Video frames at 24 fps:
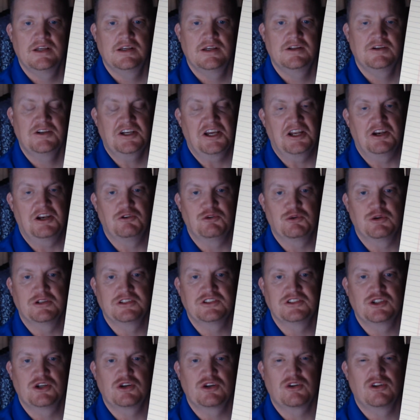kind of drew a
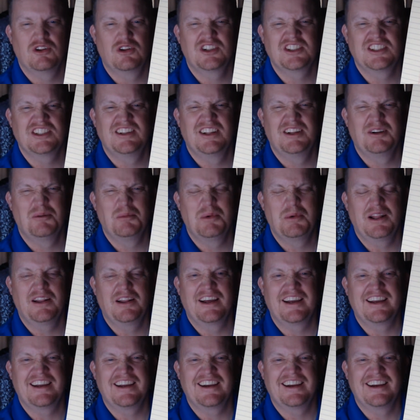circle. Looks a little bit
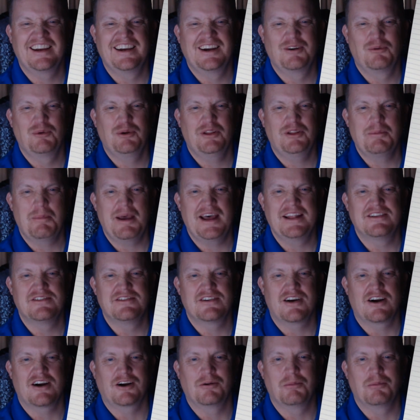like a really bad
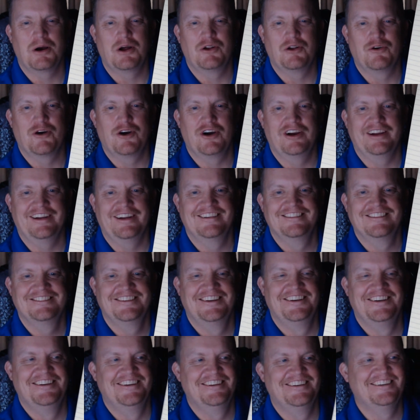soccer ball drawing.
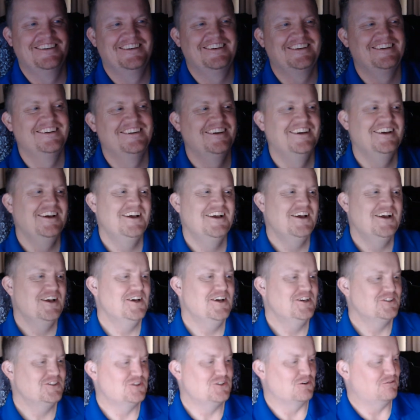
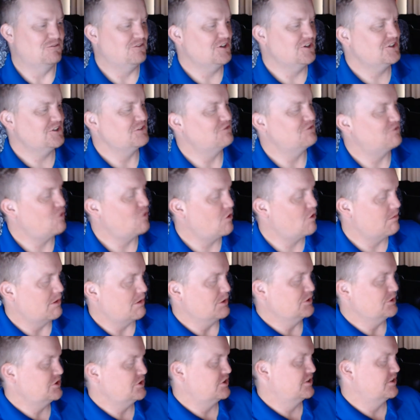So first and
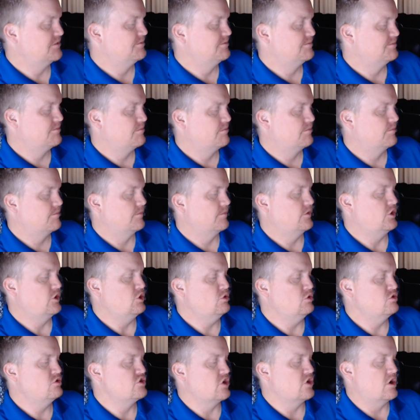foremost, you,
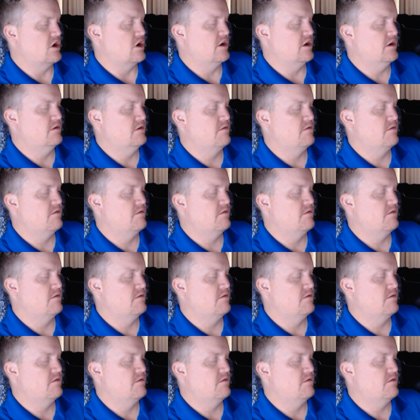John,